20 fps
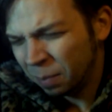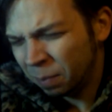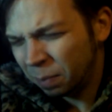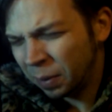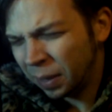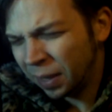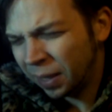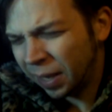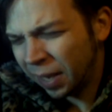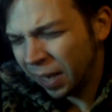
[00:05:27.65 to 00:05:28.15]

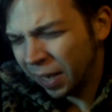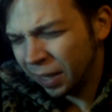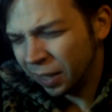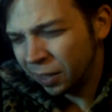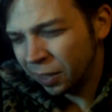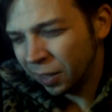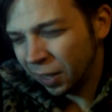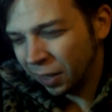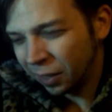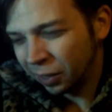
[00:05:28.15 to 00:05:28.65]
big
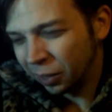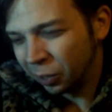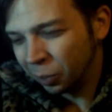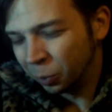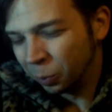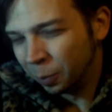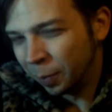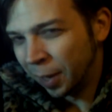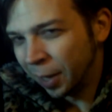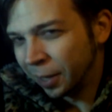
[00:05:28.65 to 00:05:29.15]
heads and
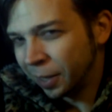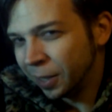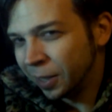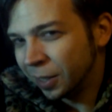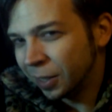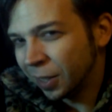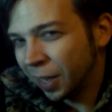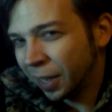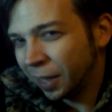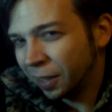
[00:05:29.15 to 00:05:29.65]
little
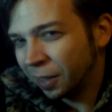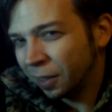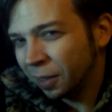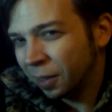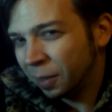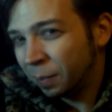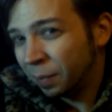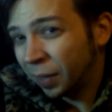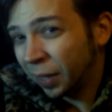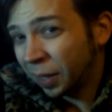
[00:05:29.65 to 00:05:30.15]
bodies, like
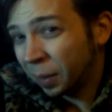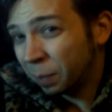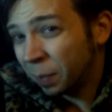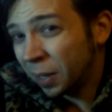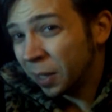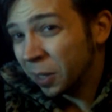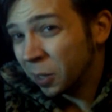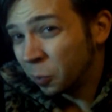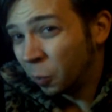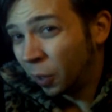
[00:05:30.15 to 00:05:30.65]

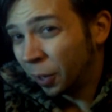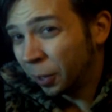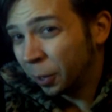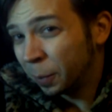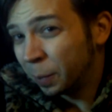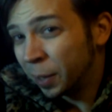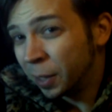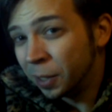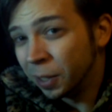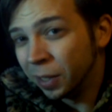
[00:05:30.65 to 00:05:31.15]

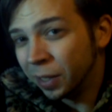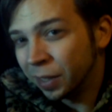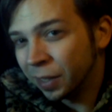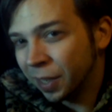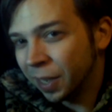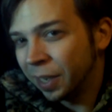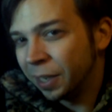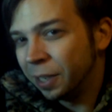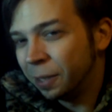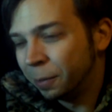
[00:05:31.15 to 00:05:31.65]
PS1 RPGs
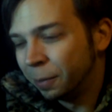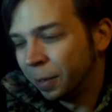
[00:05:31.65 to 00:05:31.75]
kind of.